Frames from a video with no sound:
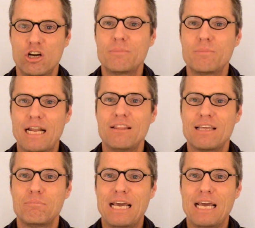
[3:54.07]
terminate
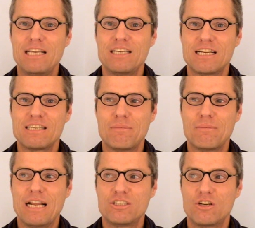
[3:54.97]
that Bayesian
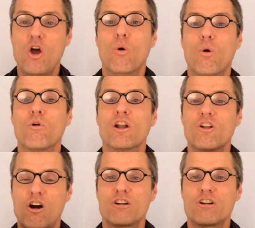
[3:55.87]
examination with a
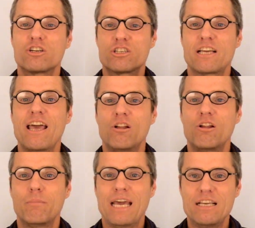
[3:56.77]
larger
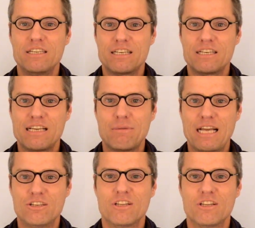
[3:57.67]
scale Bayesian
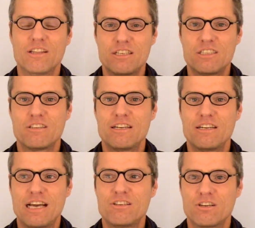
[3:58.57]
examination. This is the
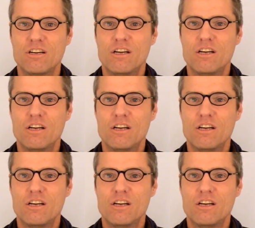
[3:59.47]
nature